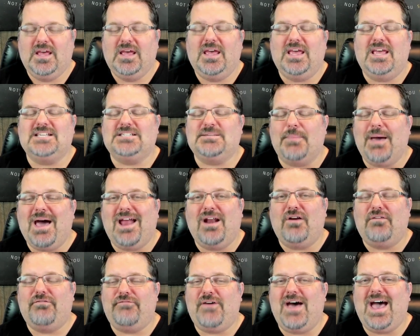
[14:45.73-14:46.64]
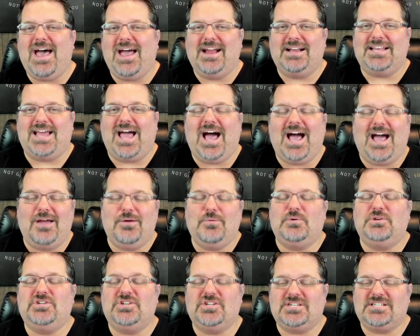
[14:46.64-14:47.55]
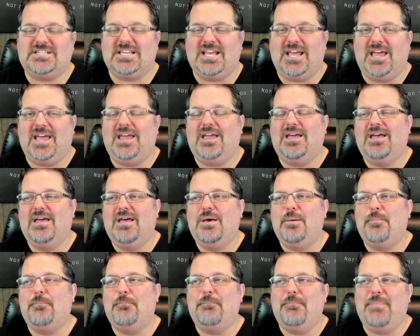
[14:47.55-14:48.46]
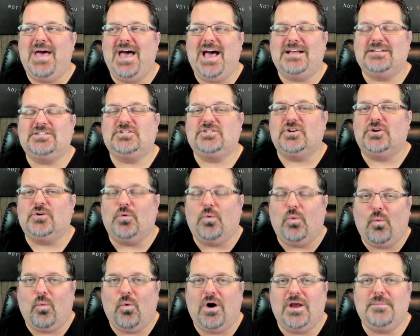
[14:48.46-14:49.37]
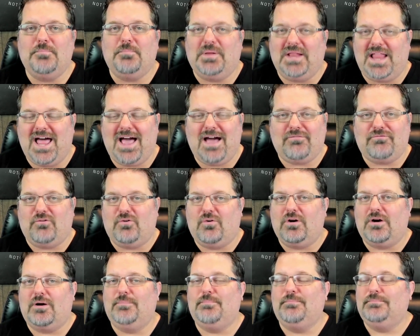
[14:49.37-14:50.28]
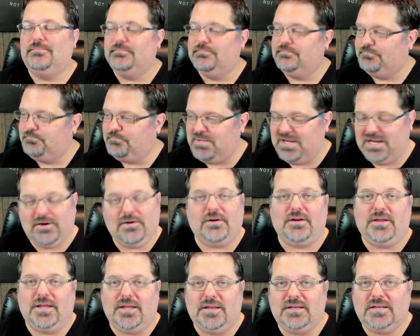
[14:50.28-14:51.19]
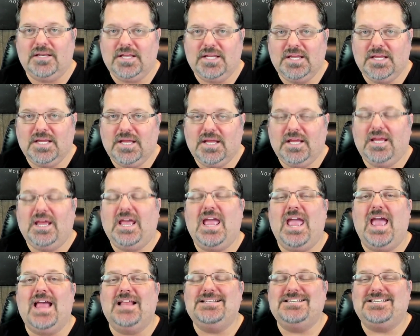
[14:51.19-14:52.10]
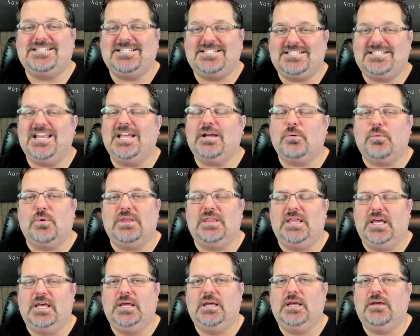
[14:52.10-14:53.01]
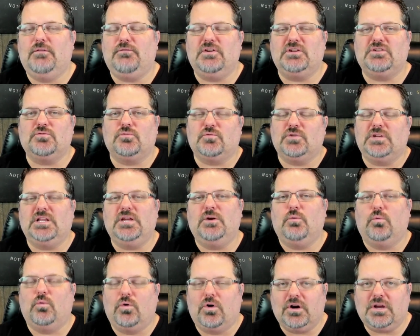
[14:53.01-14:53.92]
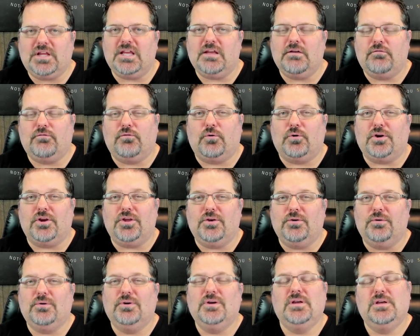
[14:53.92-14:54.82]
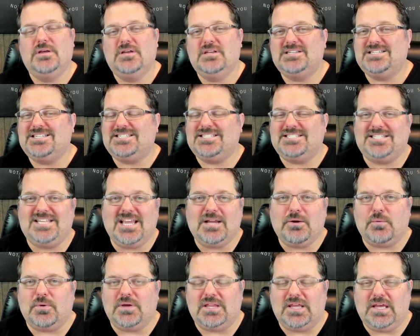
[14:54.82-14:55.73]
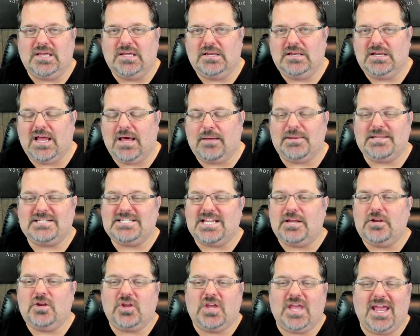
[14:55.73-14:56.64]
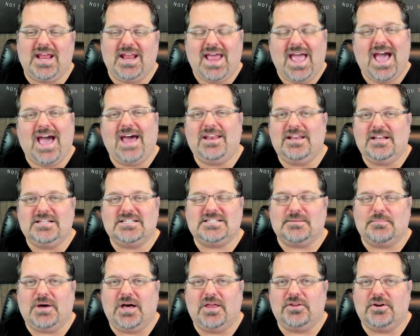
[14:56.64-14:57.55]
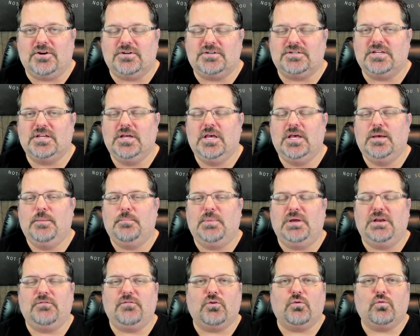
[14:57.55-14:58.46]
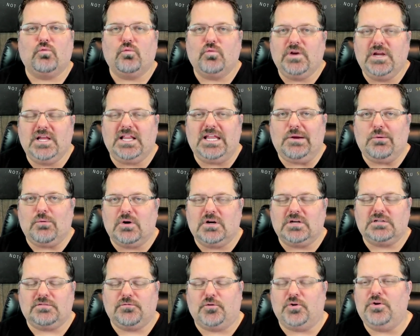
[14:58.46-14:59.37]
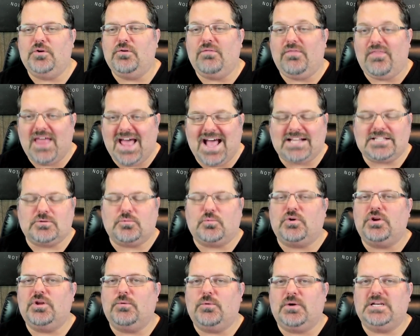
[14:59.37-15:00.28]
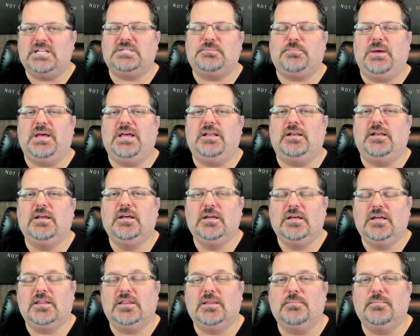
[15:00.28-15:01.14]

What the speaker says: As a matter of fact, I would just say master one platform, period, and stick with it. If it's really working for you, stick with it. Now, I'm not saying you can't add in some others, but if it really works for you, that's where you want to spend the